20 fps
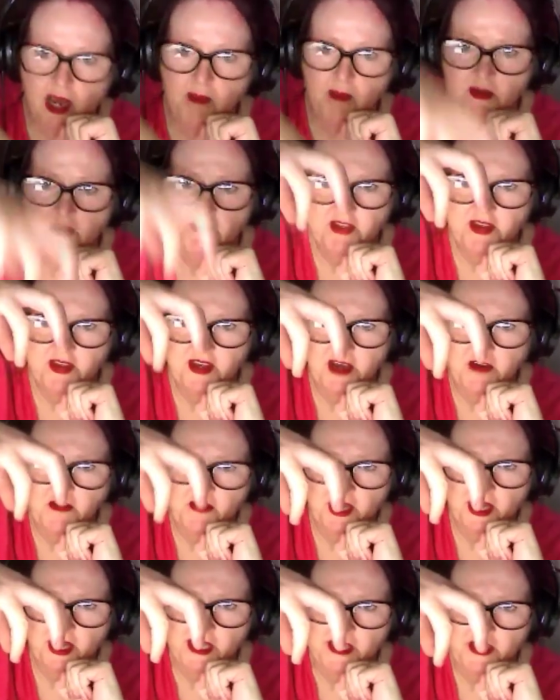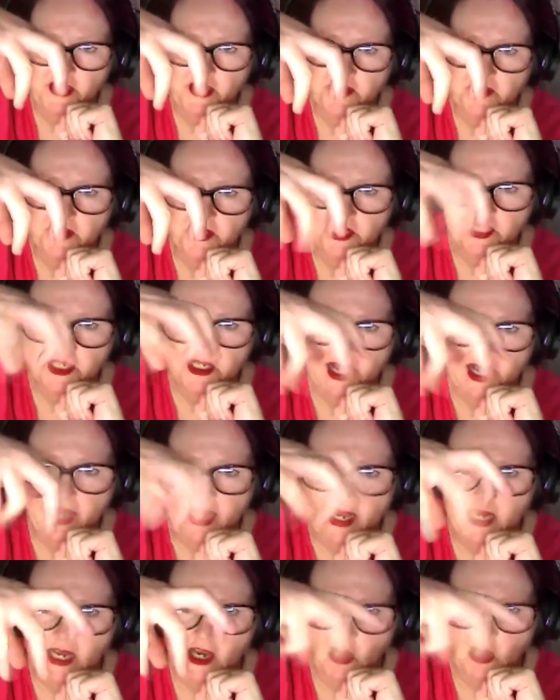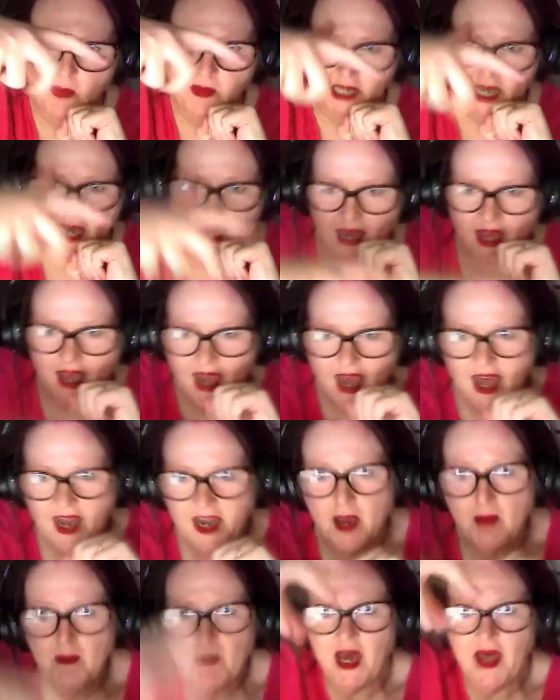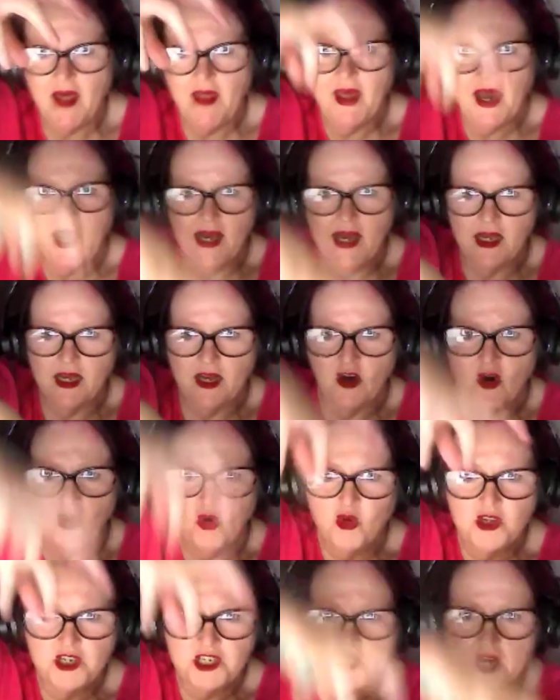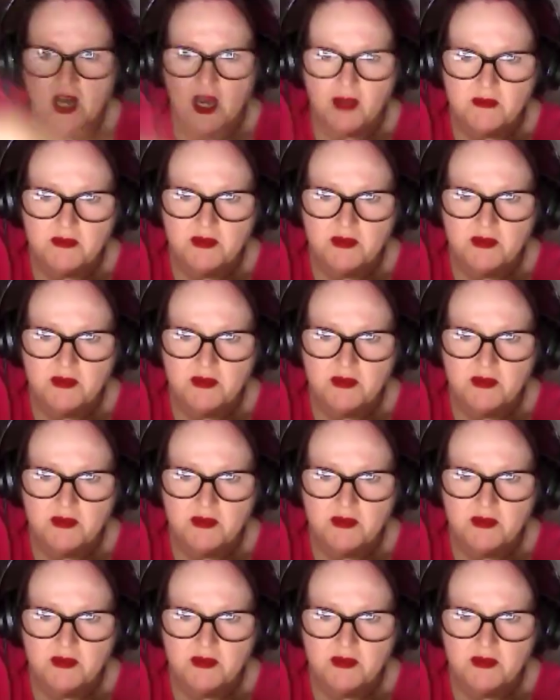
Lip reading: But if they don't need you, stay a helicopter. And I'm like that all the time.